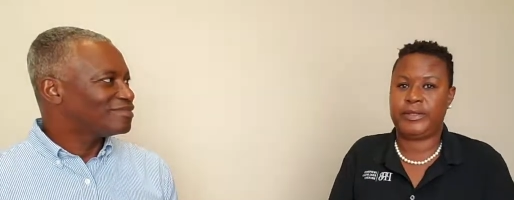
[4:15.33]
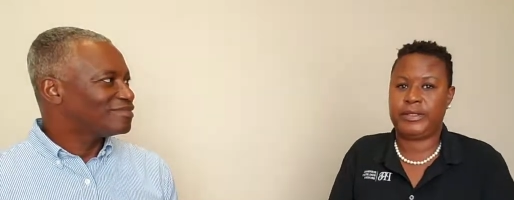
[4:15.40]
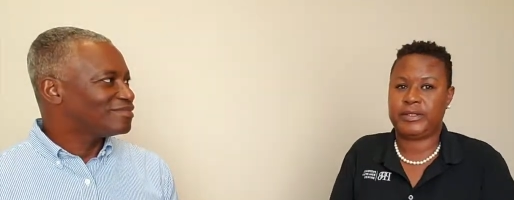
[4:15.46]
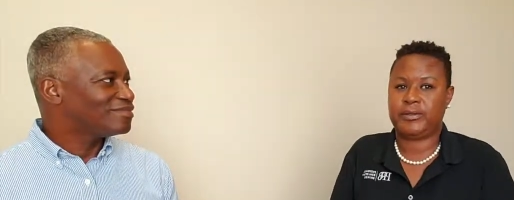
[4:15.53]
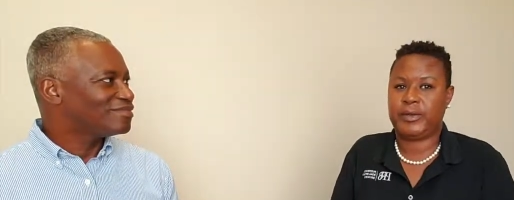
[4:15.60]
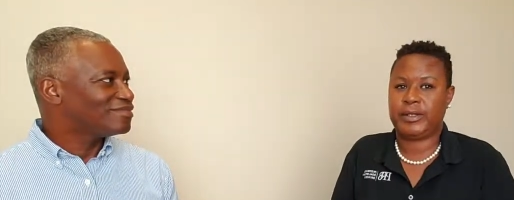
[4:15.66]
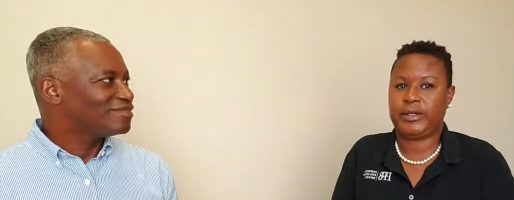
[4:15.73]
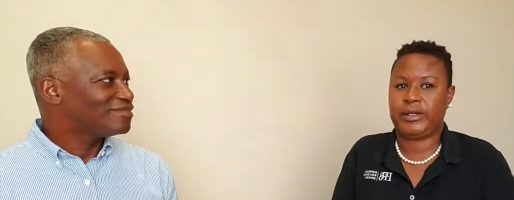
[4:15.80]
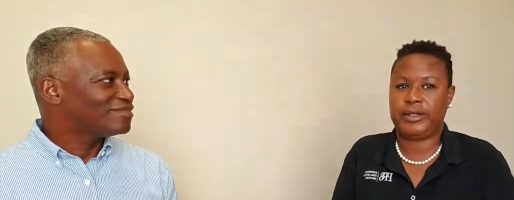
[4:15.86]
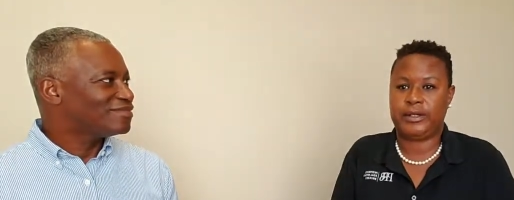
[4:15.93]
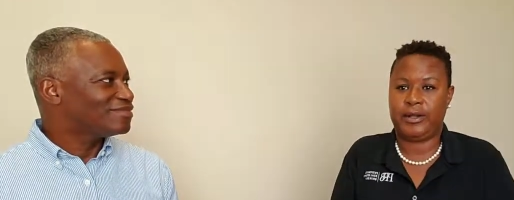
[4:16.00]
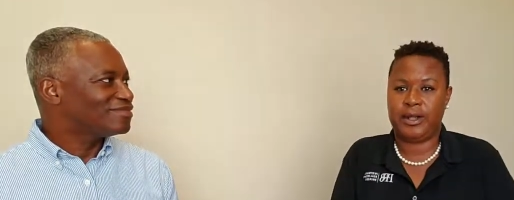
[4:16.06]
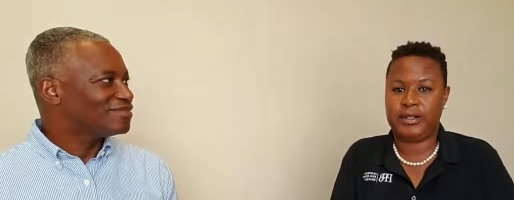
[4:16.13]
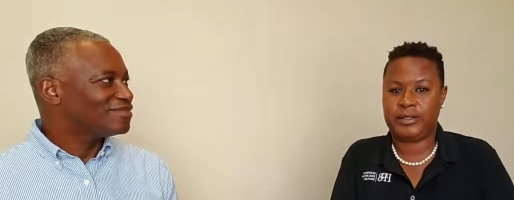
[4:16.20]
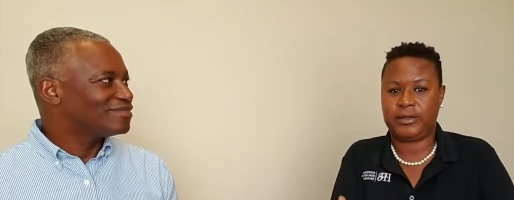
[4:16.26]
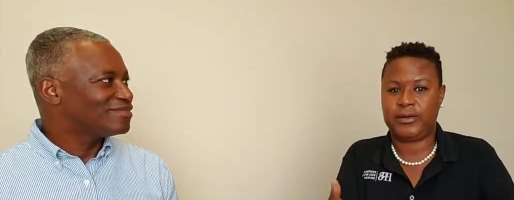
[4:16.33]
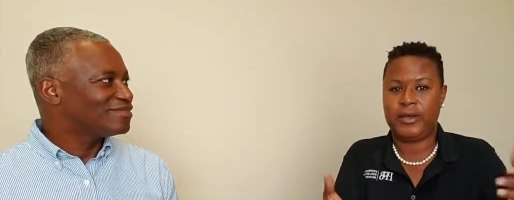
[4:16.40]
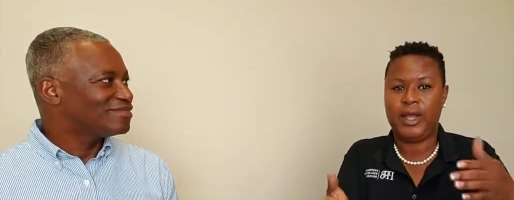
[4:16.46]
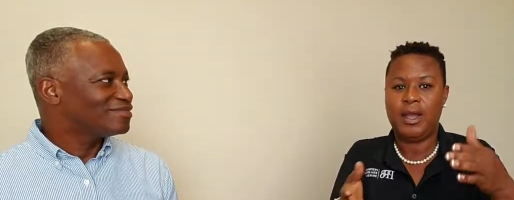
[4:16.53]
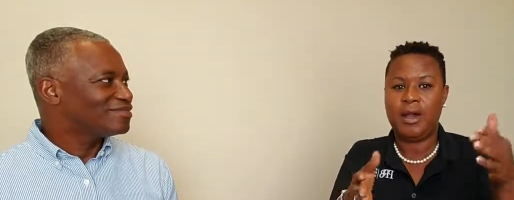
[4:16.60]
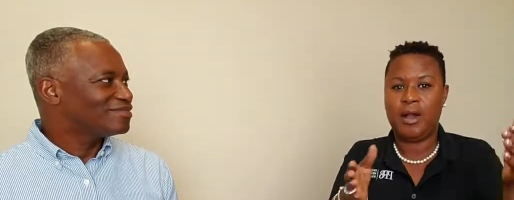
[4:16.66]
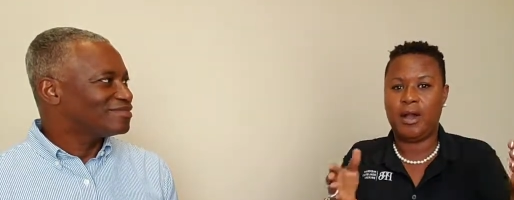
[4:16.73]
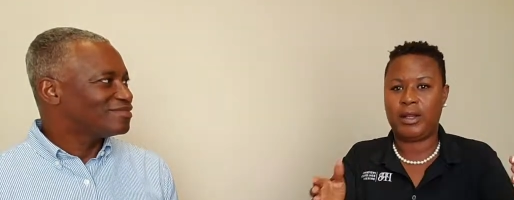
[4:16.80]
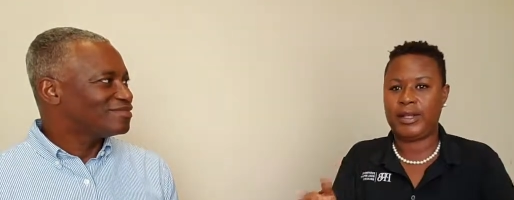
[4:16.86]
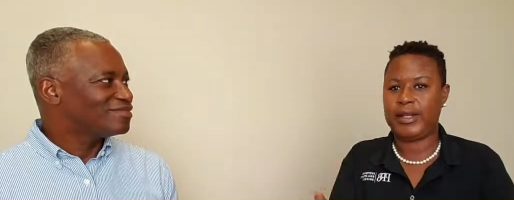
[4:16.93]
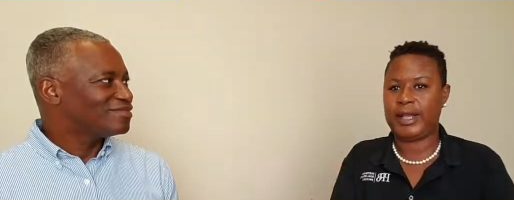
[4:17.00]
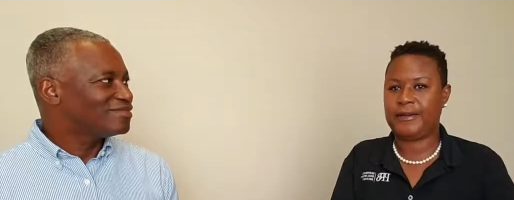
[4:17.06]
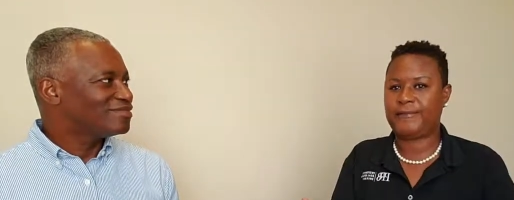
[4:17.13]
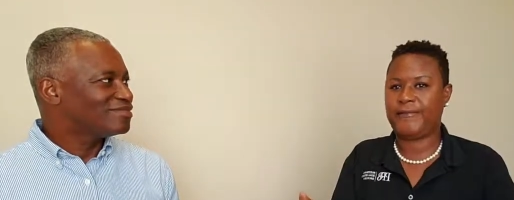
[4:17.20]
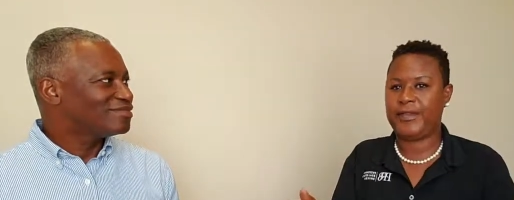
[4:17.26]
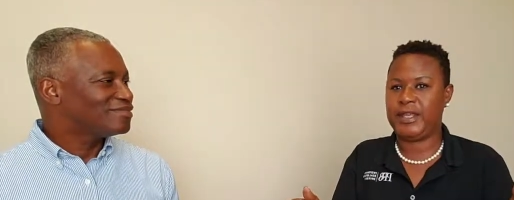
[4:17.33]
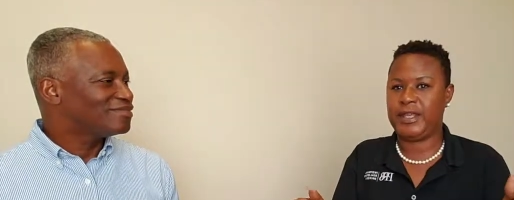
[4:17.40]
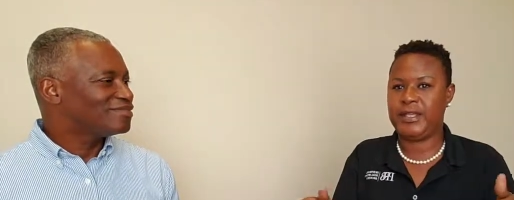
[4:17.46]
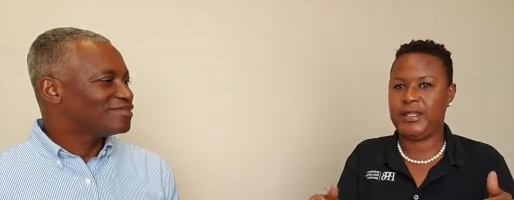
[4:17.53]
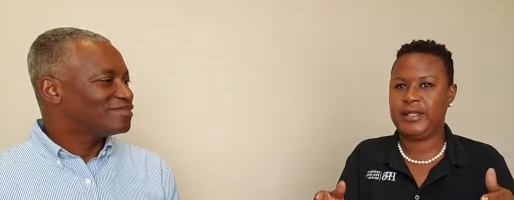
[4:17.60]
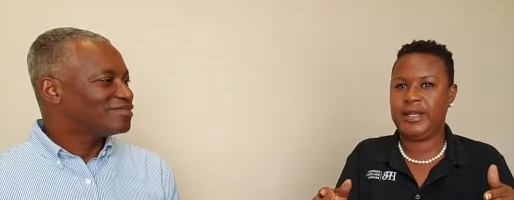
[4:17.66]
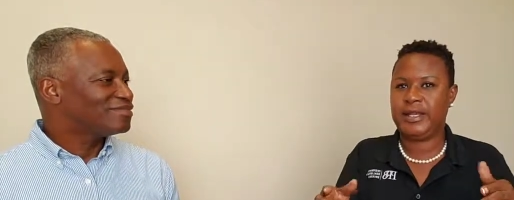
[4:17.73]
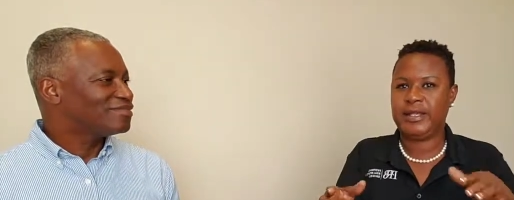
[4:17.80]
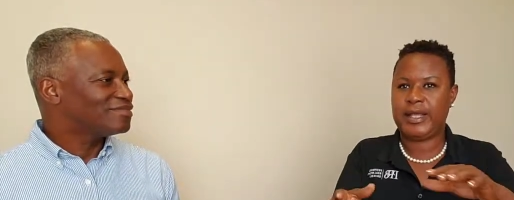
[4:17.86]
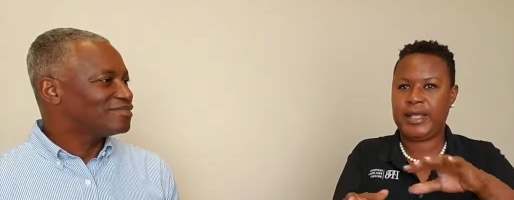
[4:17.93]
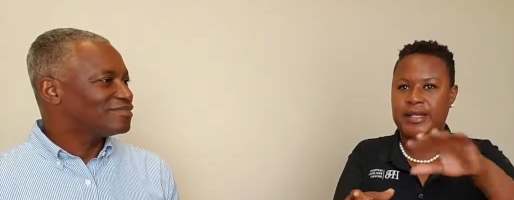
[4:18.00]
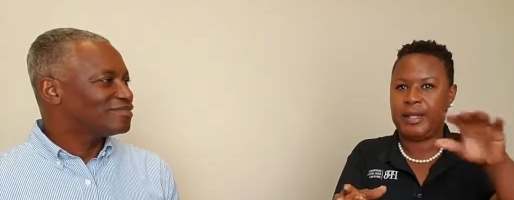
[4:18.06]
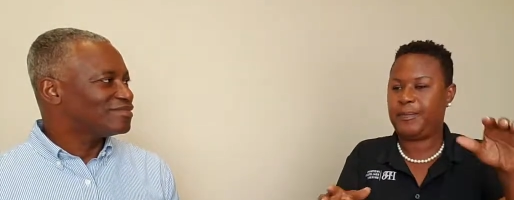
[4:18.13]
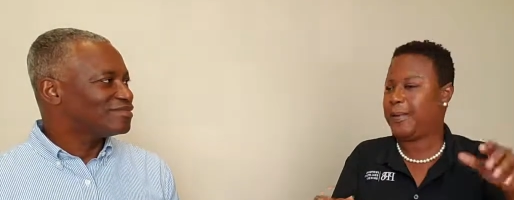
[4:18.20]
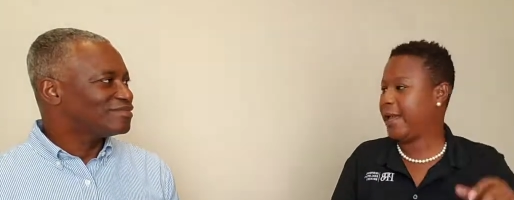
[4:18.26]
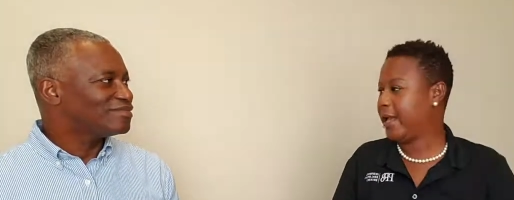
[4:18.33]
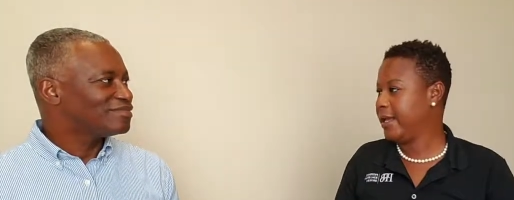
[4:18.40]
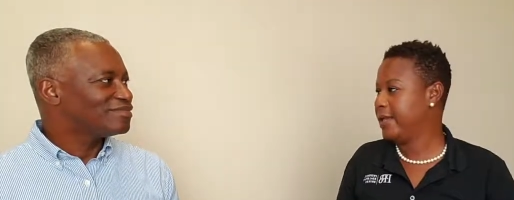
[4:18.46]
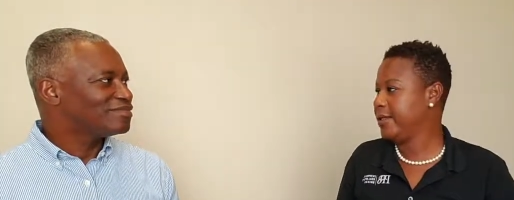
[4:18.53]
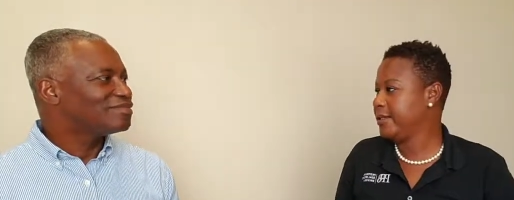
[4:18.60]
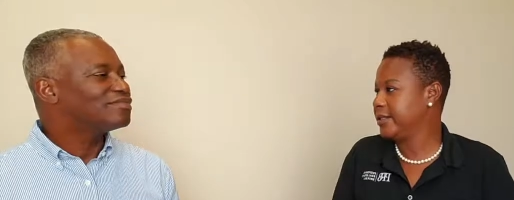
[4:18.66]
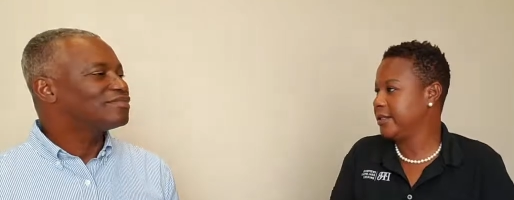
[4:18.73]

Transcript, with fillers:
Speaker 1: He doesn't want to cut the lawn. So all of that fee that they pay is